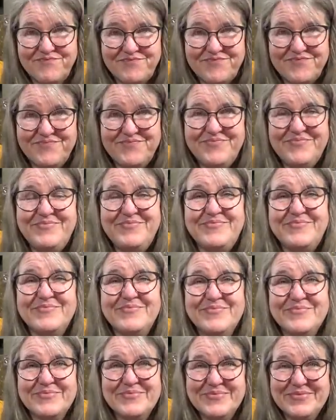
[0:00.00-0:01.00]

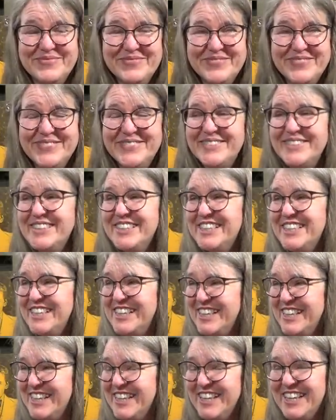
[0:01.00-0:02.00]

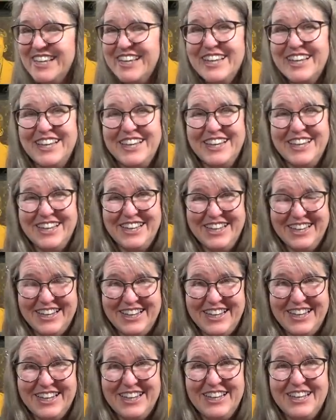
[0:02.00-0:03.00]

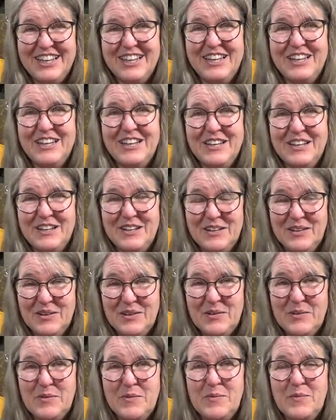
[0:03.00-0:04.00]

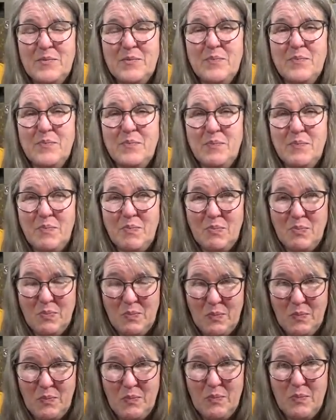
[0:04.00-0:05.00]

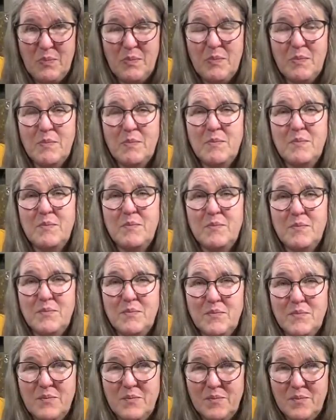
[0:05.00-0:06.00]

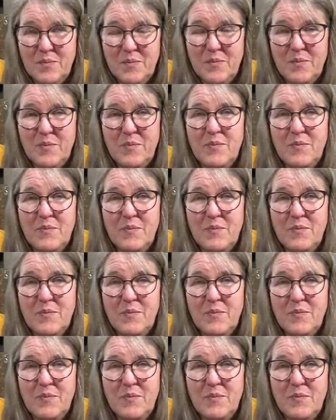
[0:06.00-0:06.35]
(silent)